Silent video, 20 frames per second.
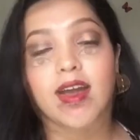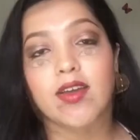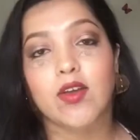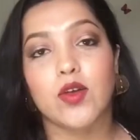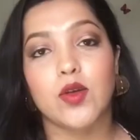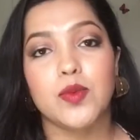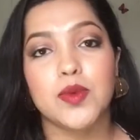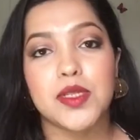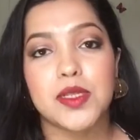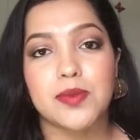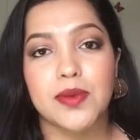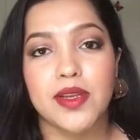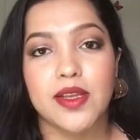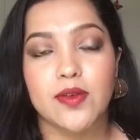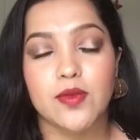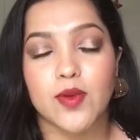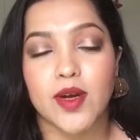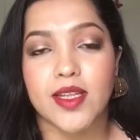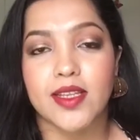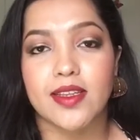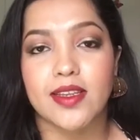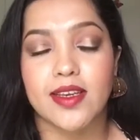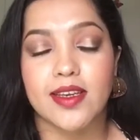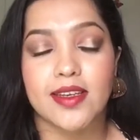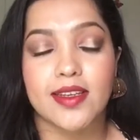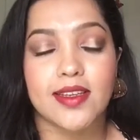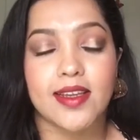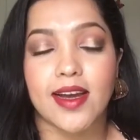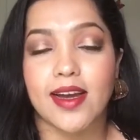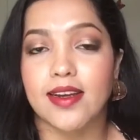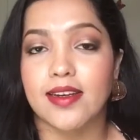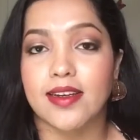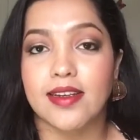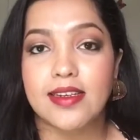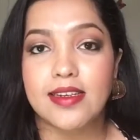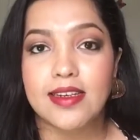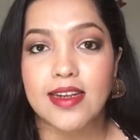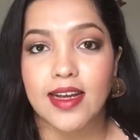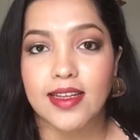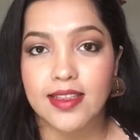I always believe one thing, that
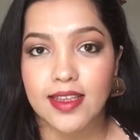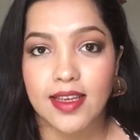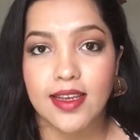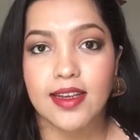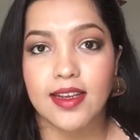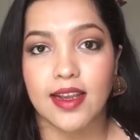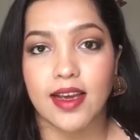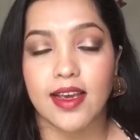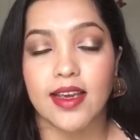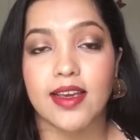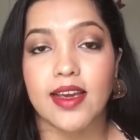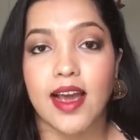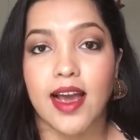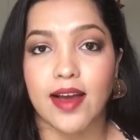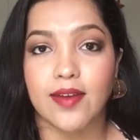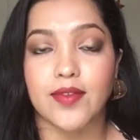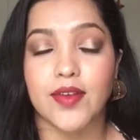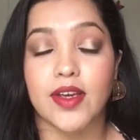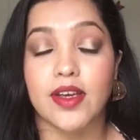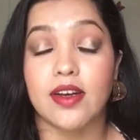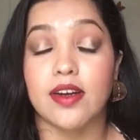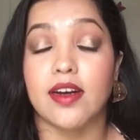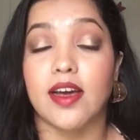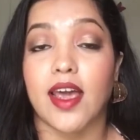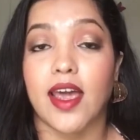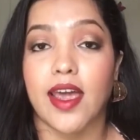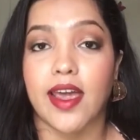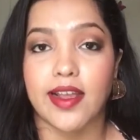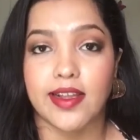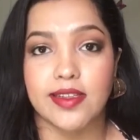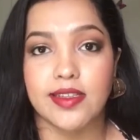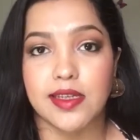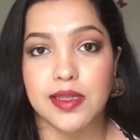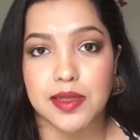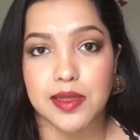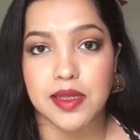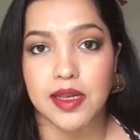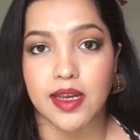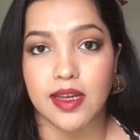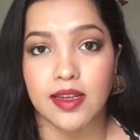nothing like having a healthy
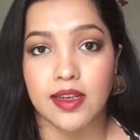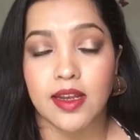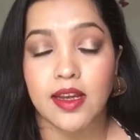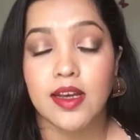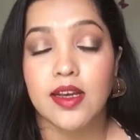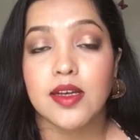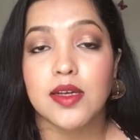skin.